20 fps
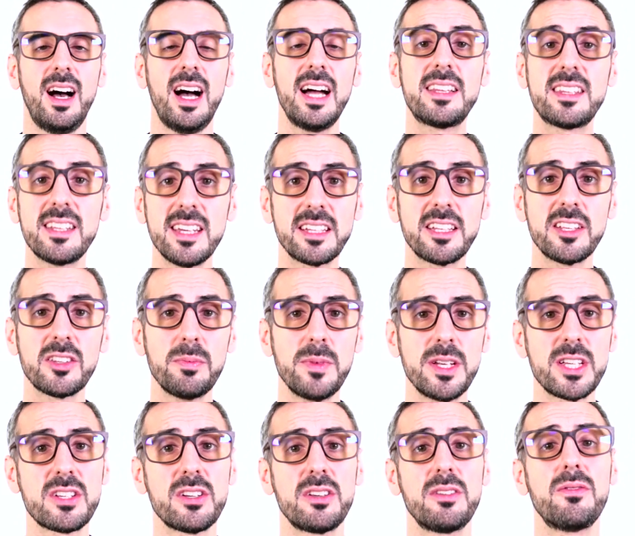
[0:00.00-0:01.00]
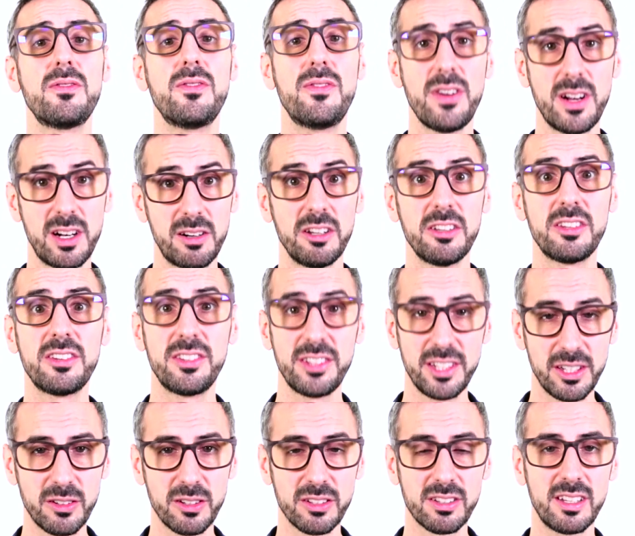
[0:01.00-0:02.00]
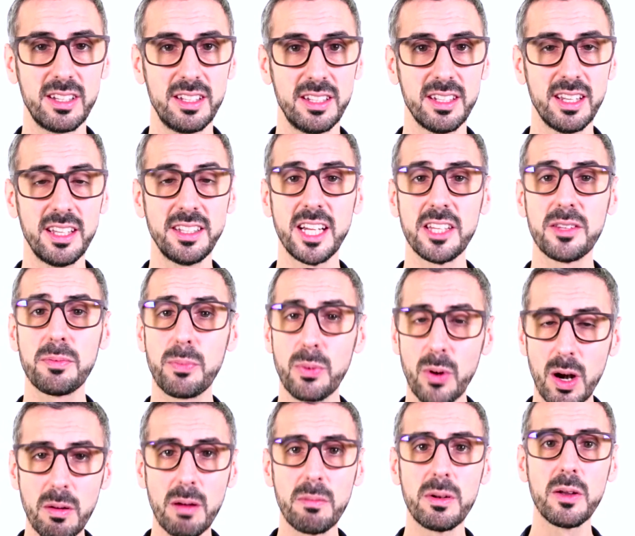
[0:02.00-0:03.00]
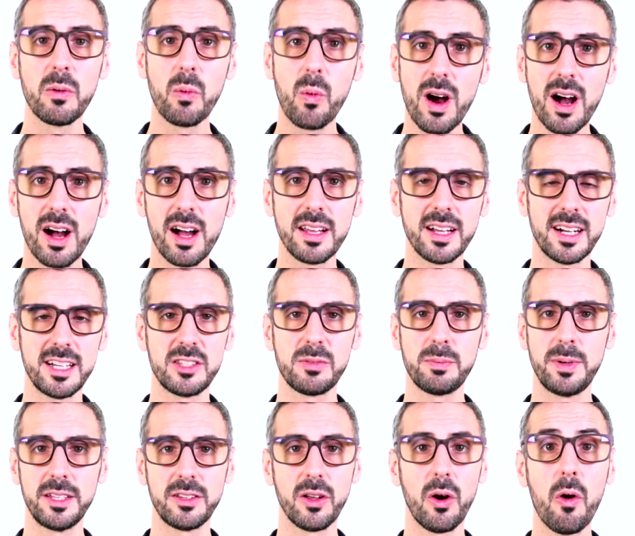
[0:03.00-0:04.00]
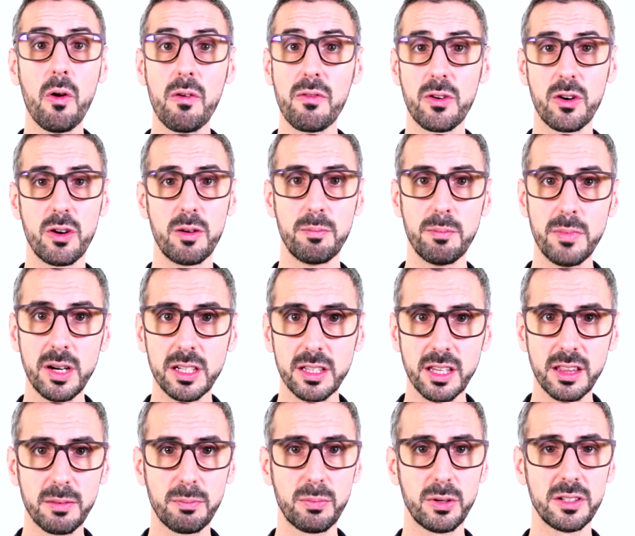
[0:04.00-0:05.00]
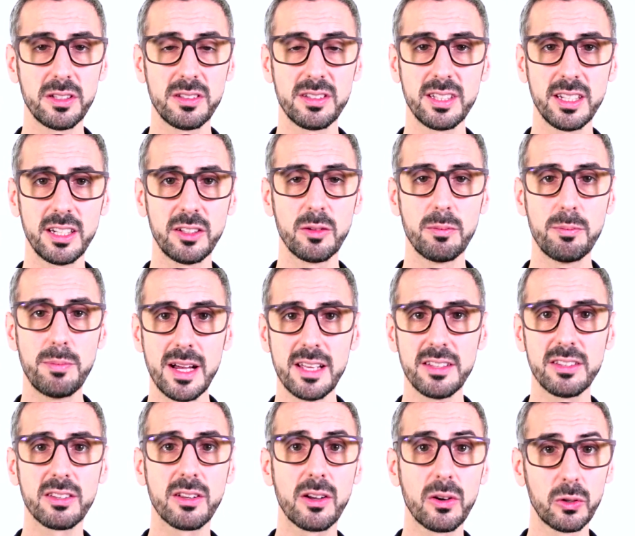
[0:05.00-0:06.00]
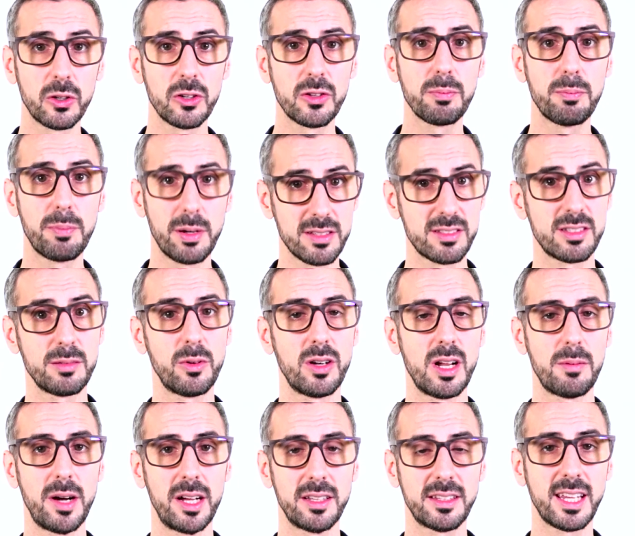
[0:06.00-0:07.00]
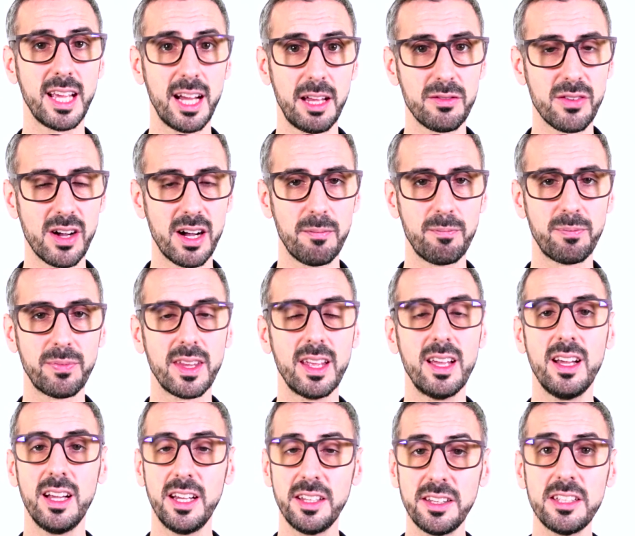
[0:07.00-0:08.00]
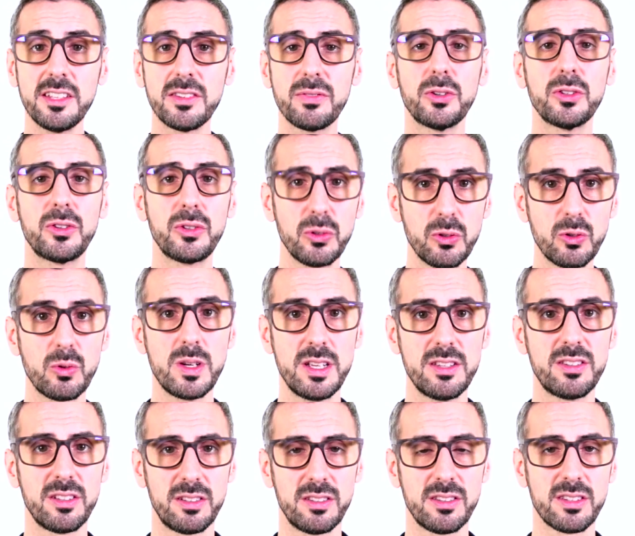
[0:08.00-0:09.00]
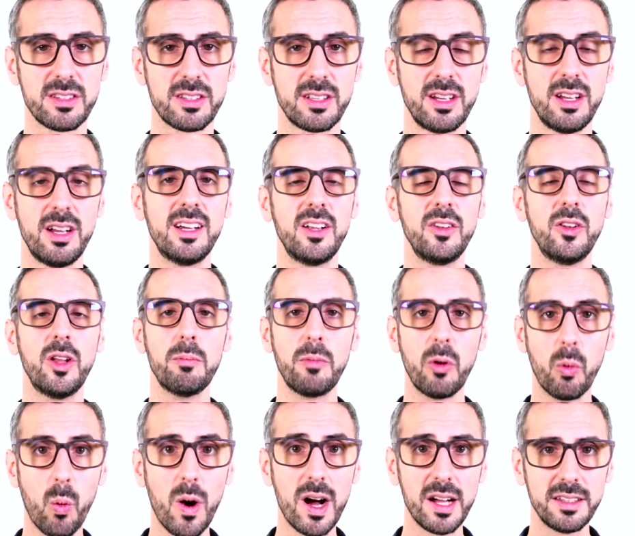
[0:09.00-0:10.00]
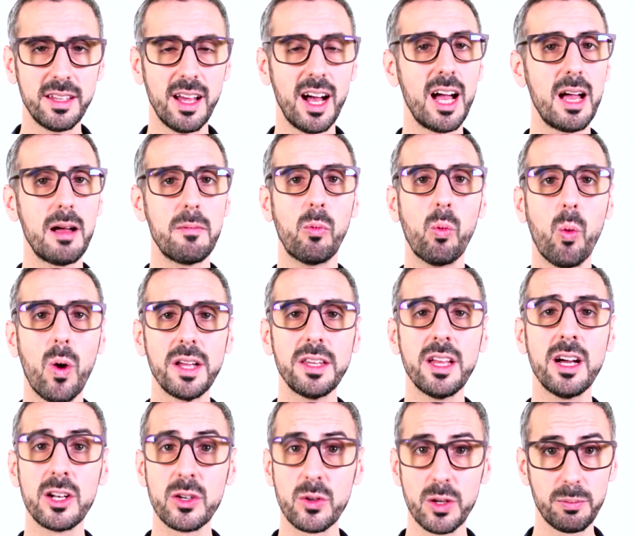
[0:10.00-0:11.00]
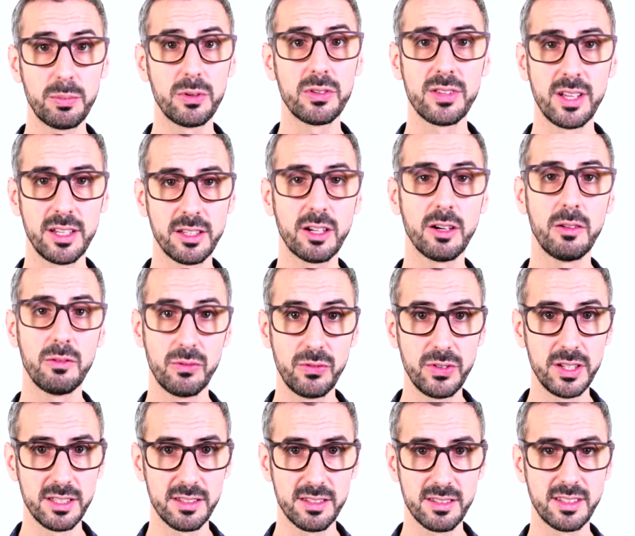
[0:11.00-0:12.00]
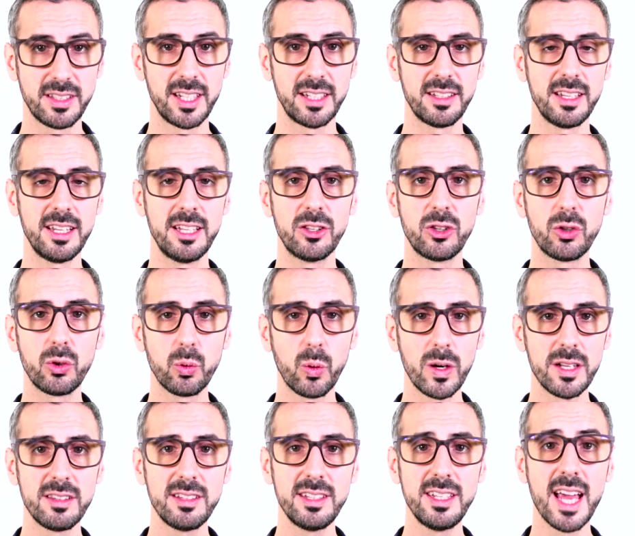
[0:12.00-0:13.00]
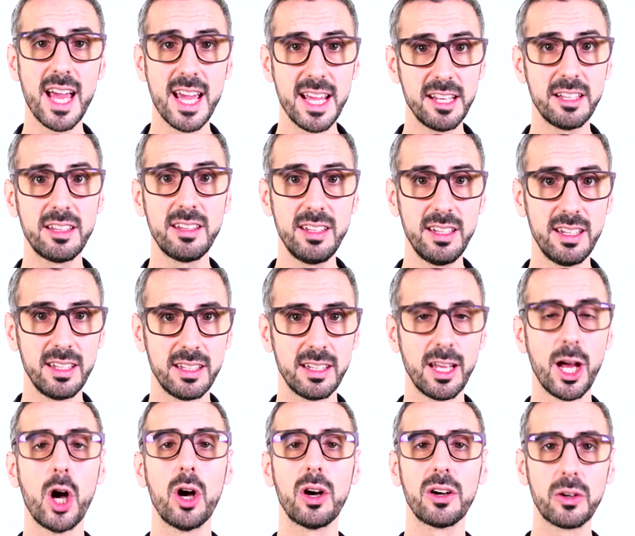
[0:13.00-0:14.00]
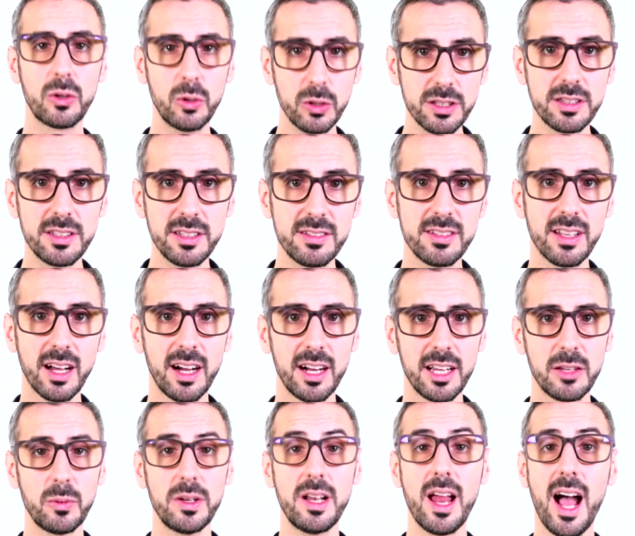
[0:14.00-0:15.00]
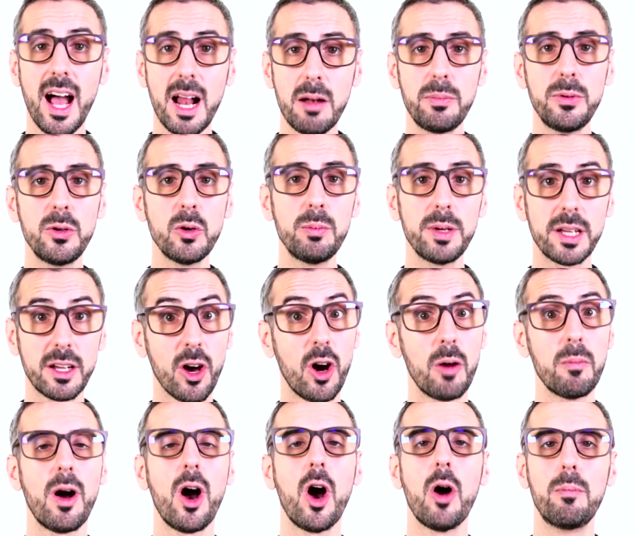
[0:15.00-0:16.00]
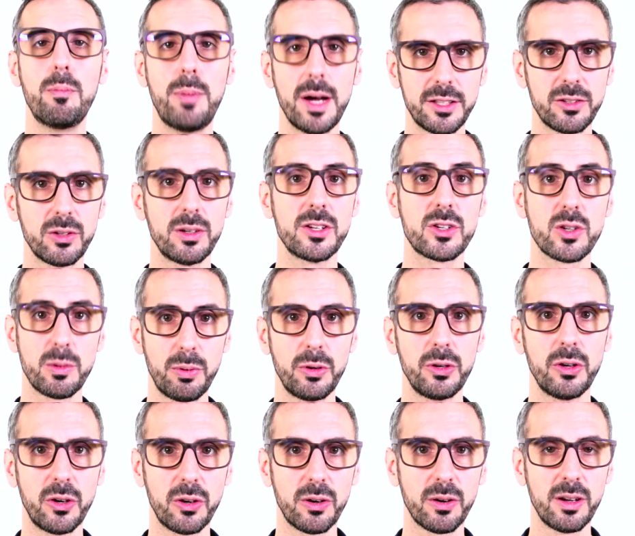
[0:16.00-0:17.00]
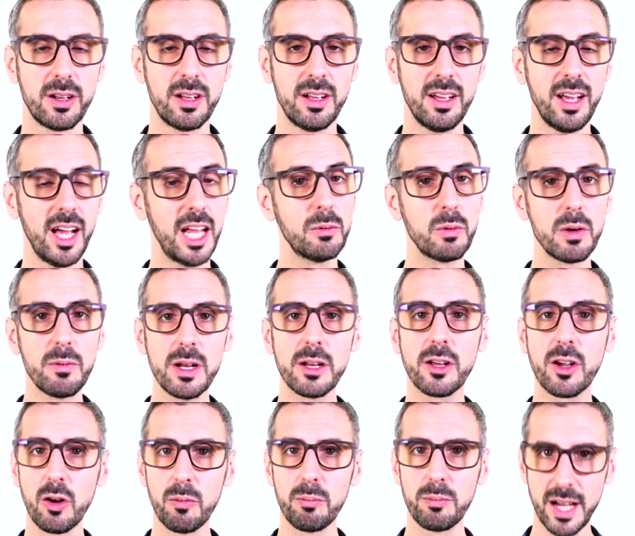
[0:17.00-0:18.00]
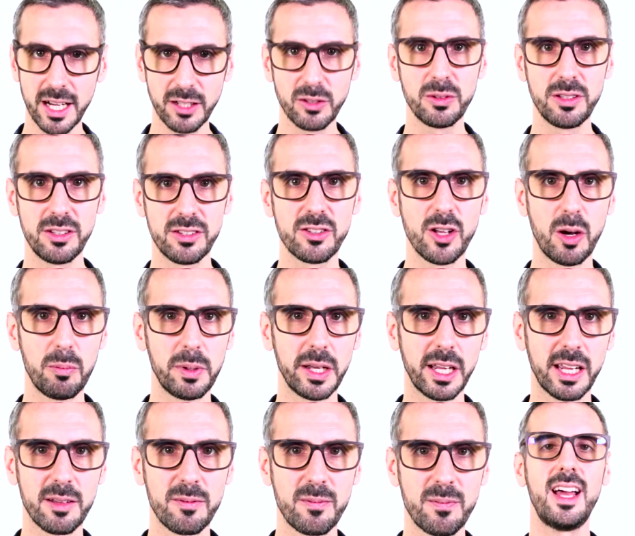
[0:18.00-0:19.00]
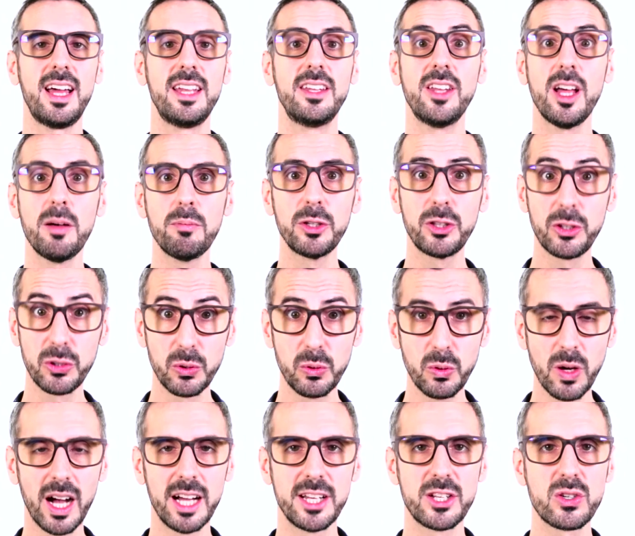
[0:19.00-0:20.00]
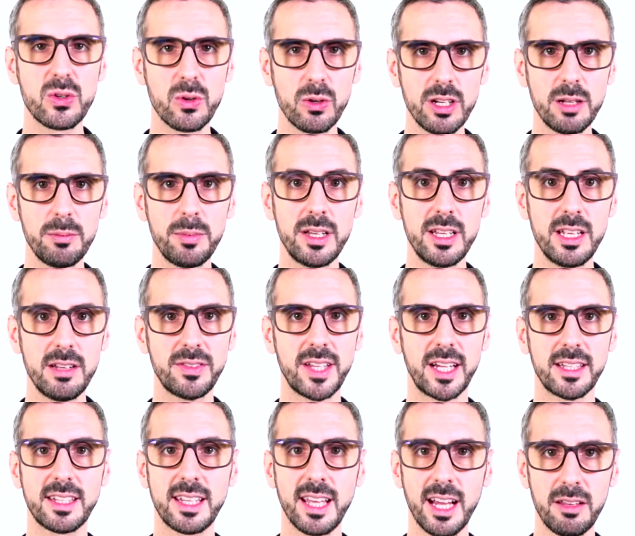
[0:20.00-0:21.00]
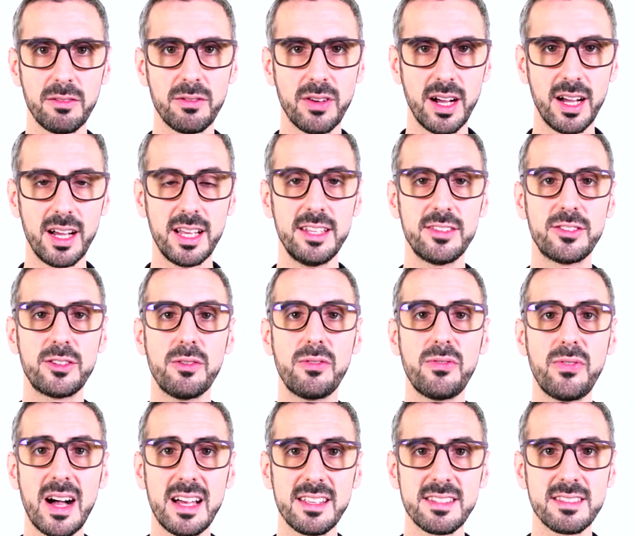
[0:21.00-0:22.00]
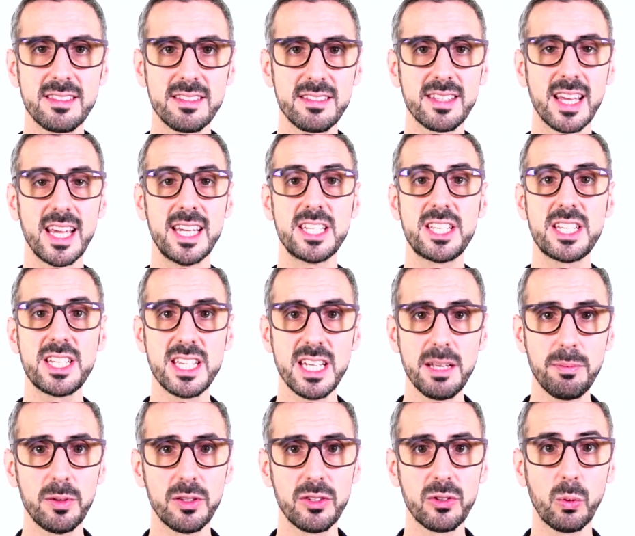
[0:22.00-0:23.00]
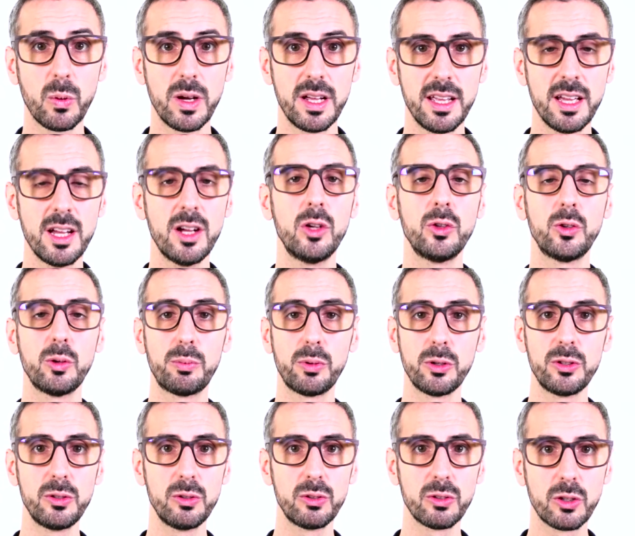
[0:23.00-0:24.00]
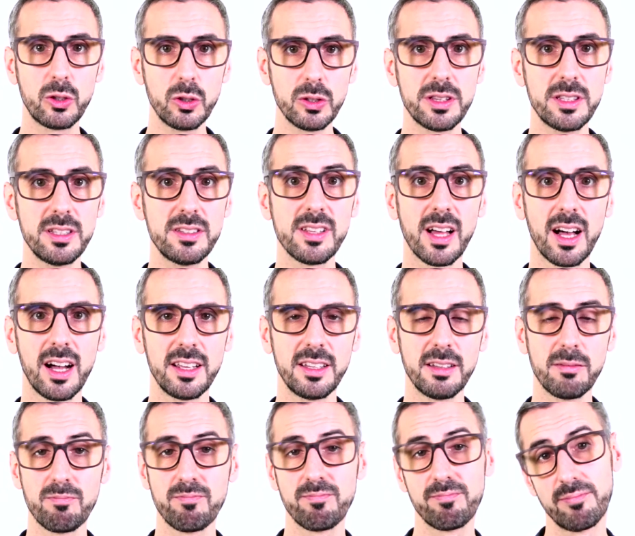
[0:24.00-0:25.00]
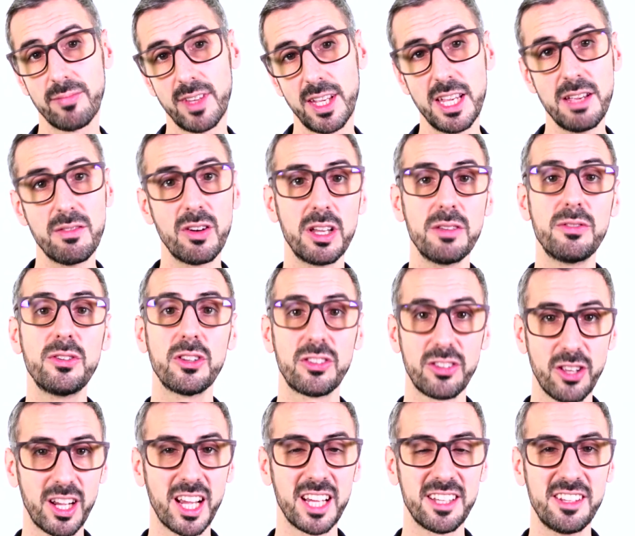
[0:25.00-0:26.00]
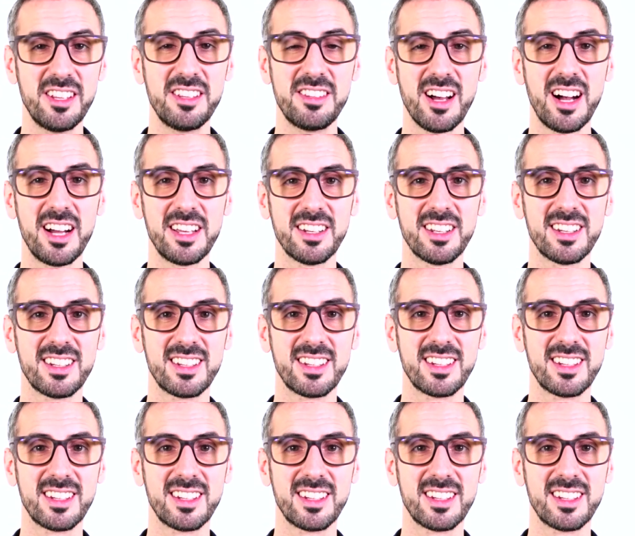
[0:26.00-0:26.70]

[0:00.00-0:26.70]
I take this mission very seriously, and that's probably why I spent over a month producing the best course possible about Canva. And this for two reasons. Number one, I am one hundred percent convinced that in twenty eighteen, good design will help you become a better entrepreneur. And we will come back to this topic. And number two, I truly believe that Canva is the fastest and cheapest way to produce good design, even if you suck at design.